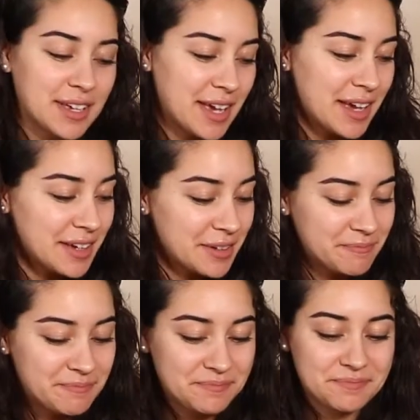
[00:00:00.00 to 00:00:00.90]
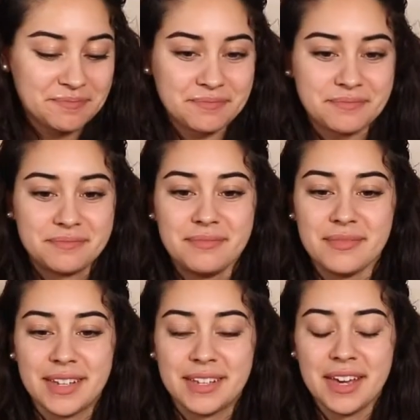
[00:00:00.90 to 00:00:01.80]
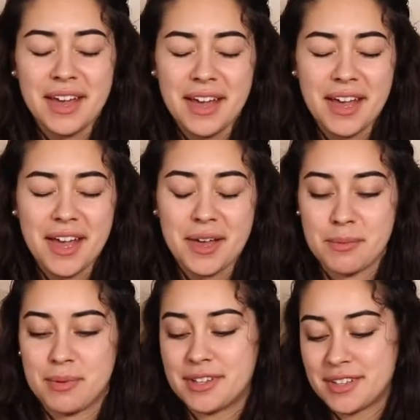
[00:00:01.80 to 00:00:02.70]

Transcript: cake. Gabe!